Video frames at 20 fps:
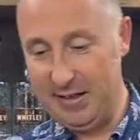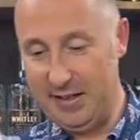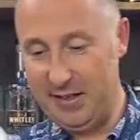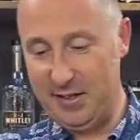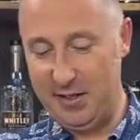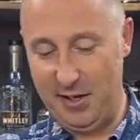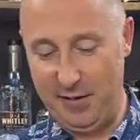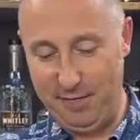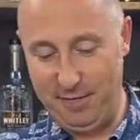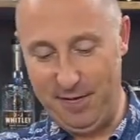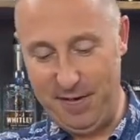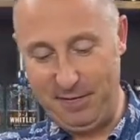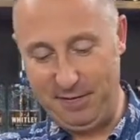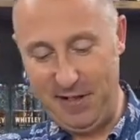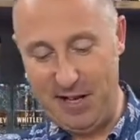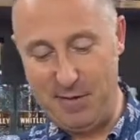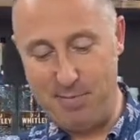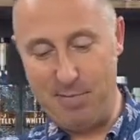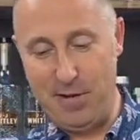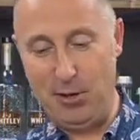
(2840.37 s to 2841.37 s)
So
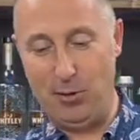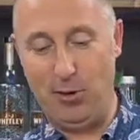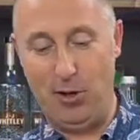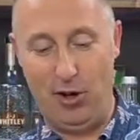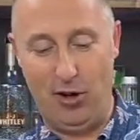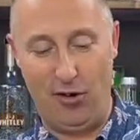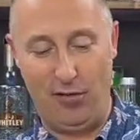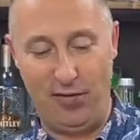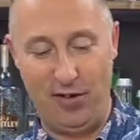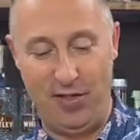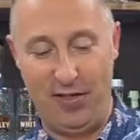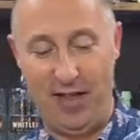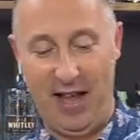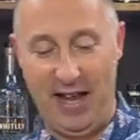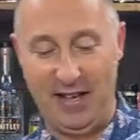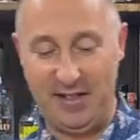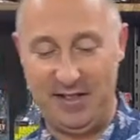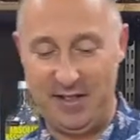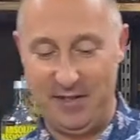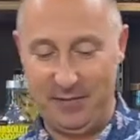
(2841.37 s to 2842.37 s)
15 mil of
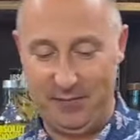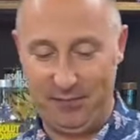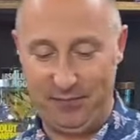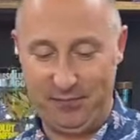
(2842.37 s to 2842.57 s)
that.